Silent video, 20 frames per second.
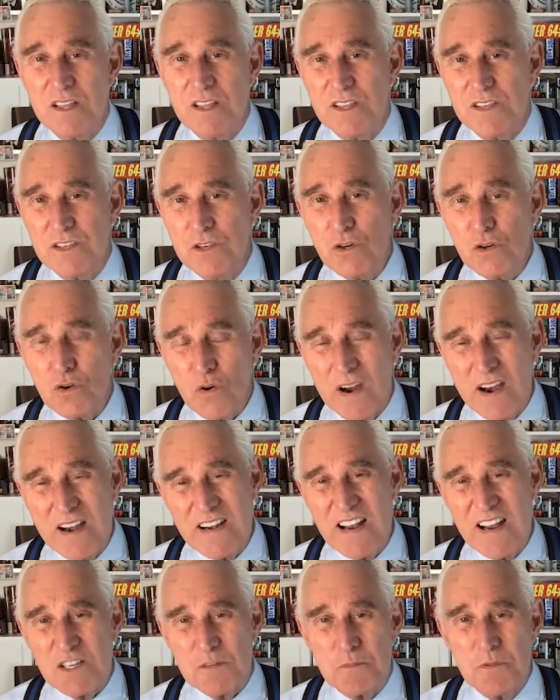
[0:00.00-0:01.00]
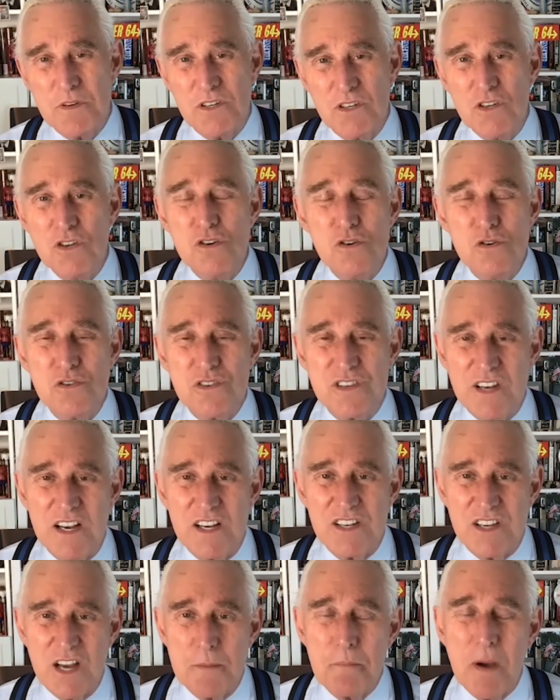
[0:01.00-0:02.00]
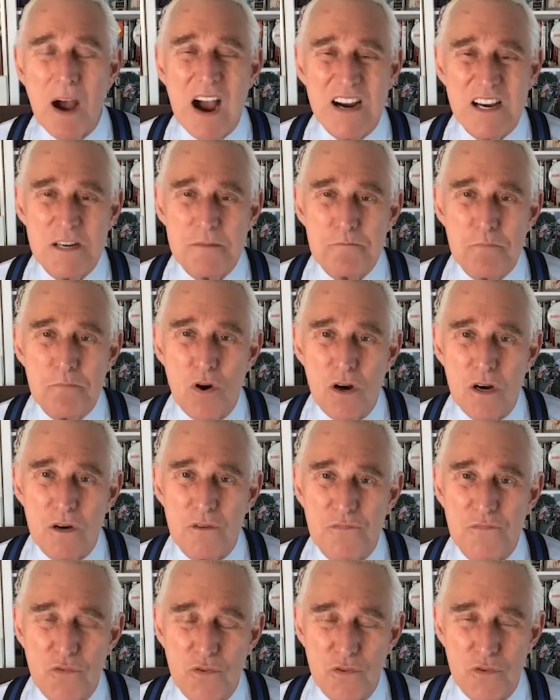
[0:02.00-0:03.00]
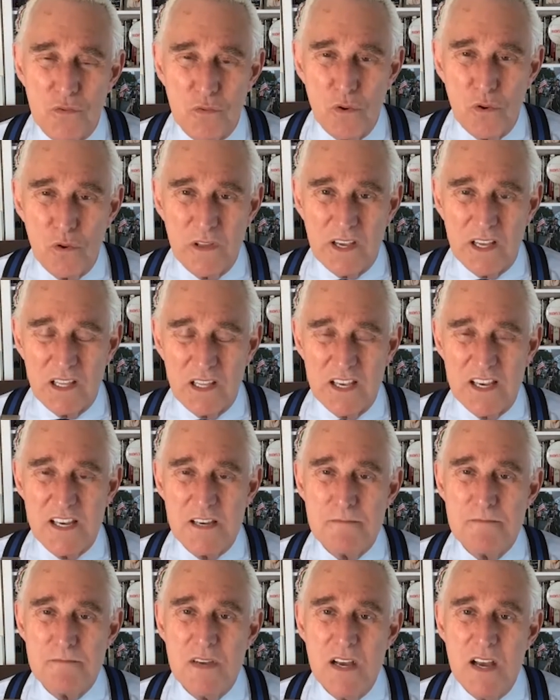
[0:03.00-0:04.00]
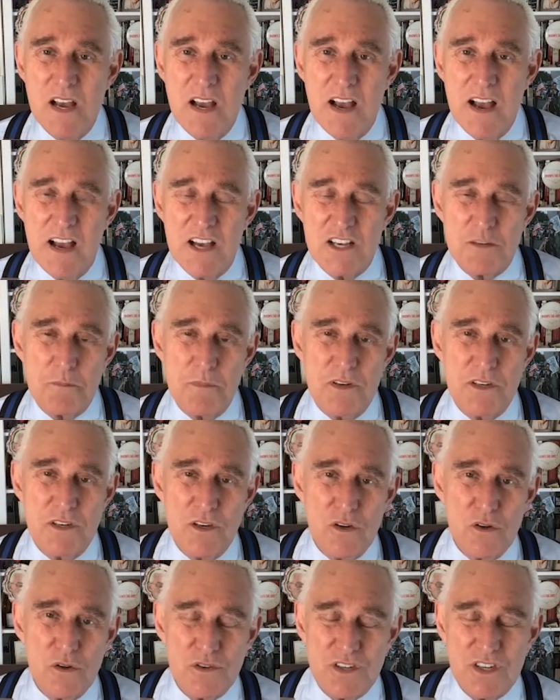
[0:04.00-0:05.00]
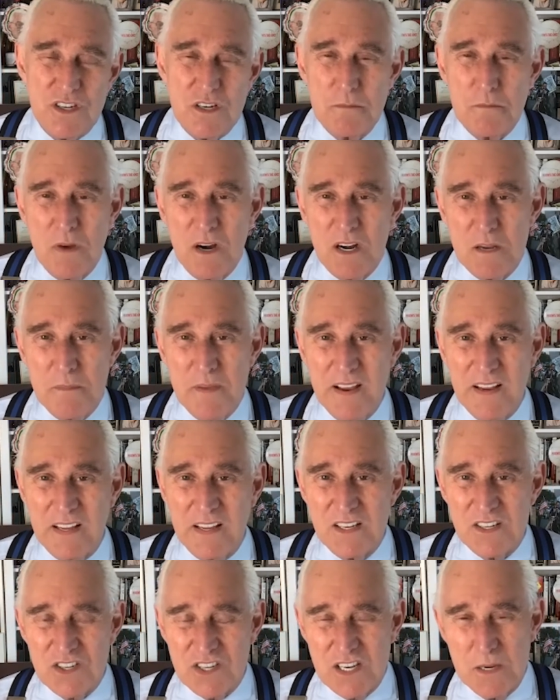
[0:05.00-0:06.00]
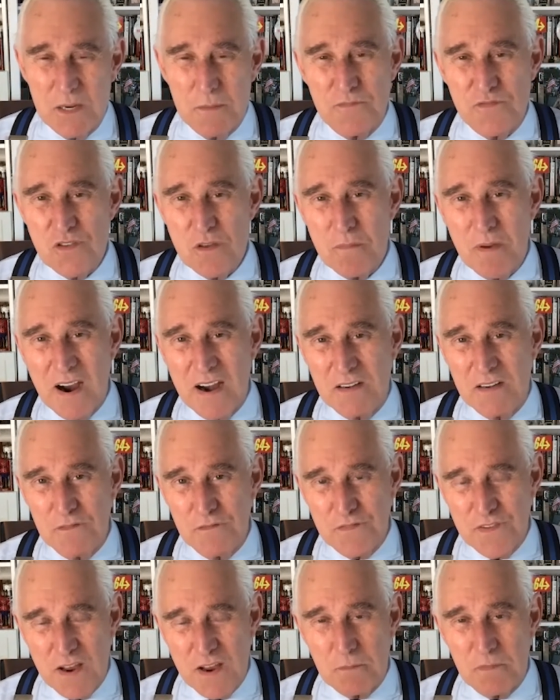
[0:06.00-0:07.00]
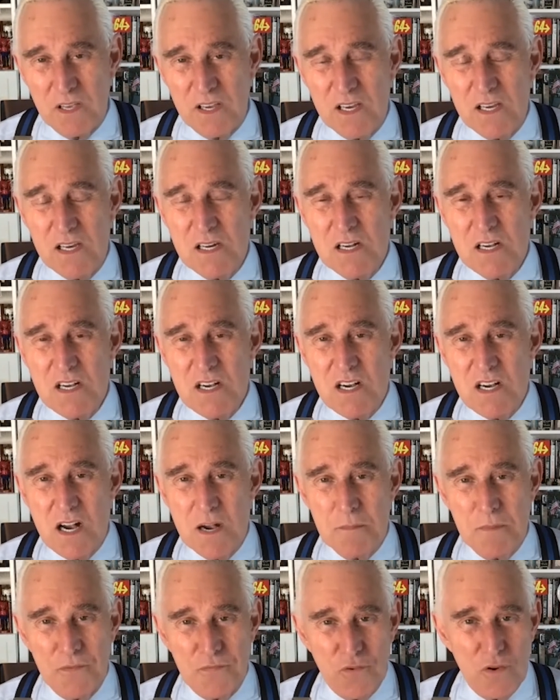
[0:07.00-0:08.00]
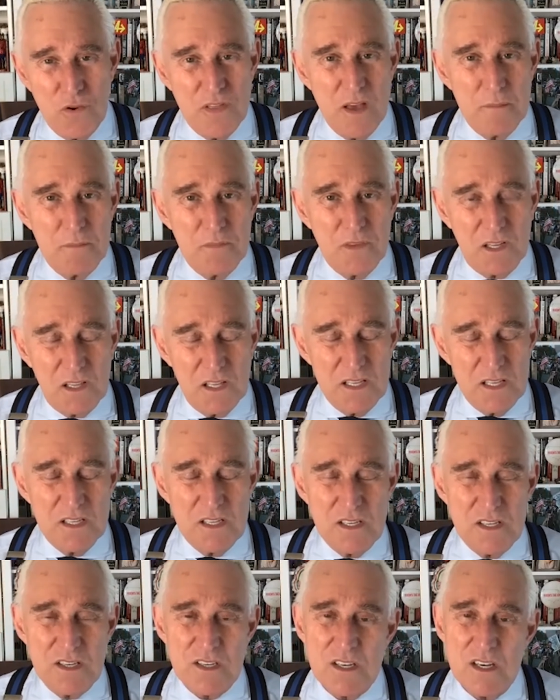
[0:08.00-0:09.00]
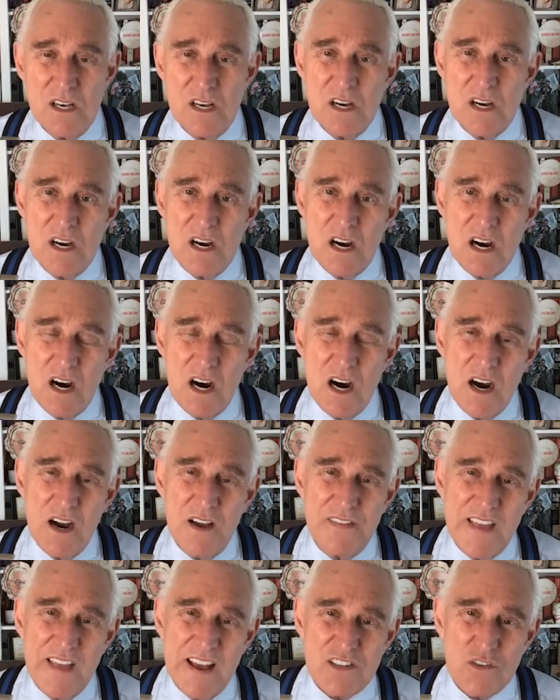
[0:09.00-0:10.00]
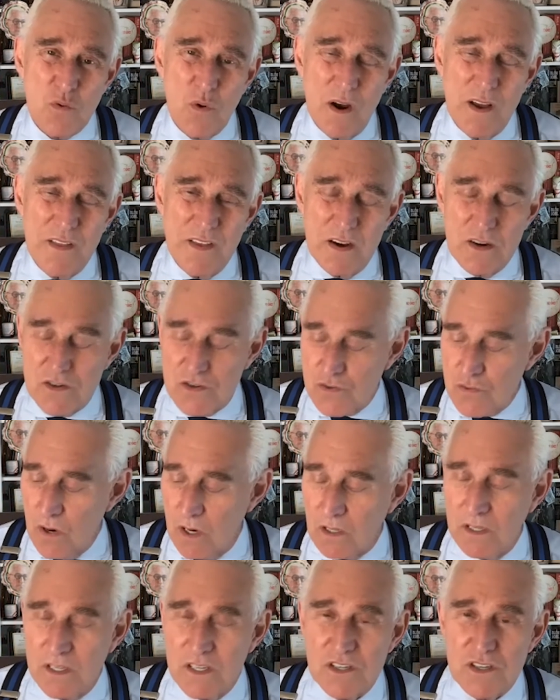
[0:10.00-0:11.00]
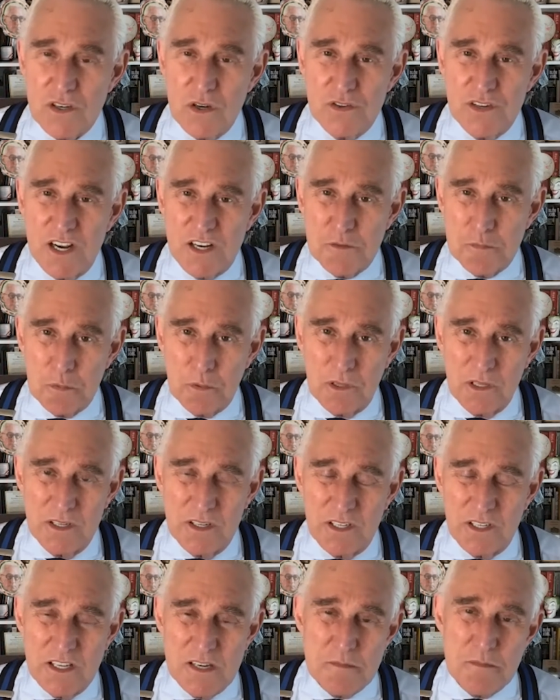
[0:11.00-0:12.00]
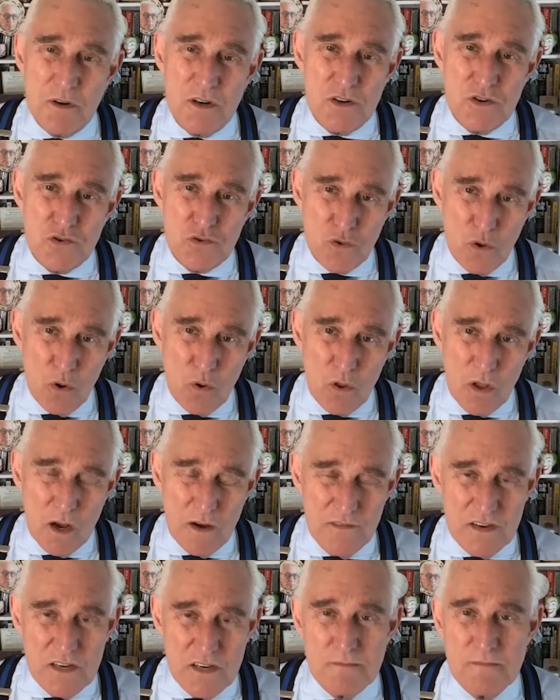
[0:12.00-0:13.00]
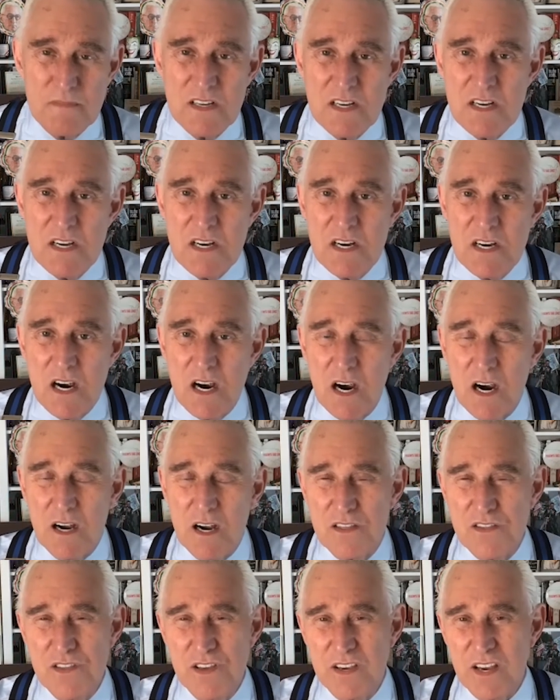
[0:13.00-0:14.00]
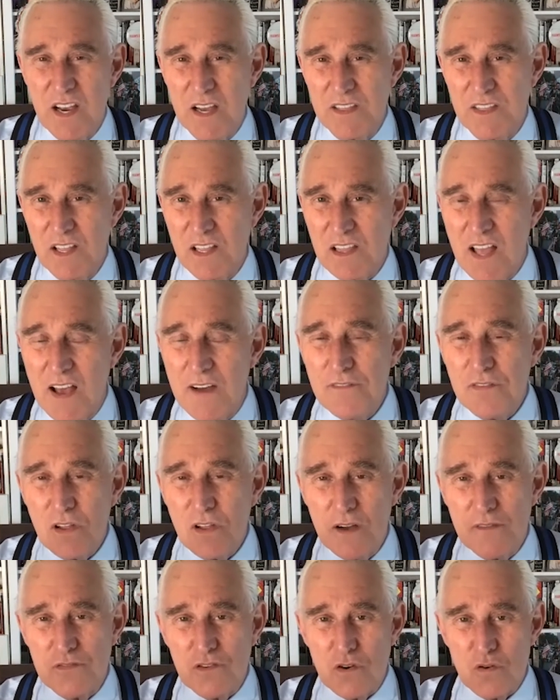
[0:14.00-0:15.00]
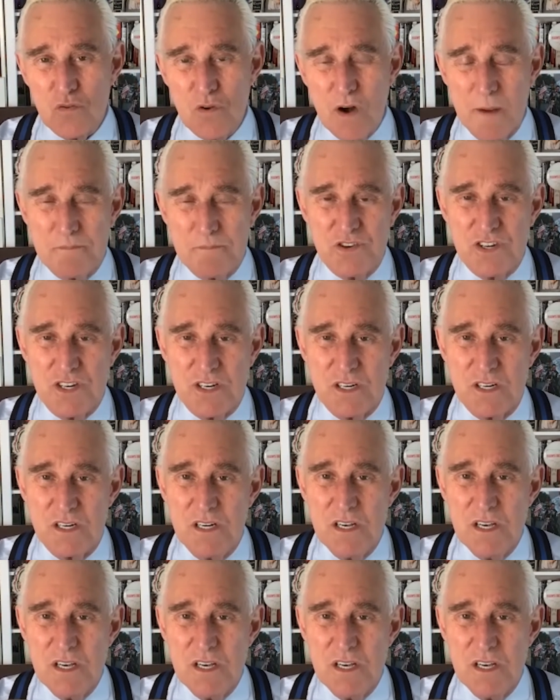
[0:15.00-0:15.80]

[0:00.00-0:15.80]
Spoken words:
Ukraine has been used as a pocketbook for the ruling elite, has been used as a money-making scheme for the Biden family, and before them, the Clintons. And that's why they're struggling so desperately to keep control of it. The level of corruption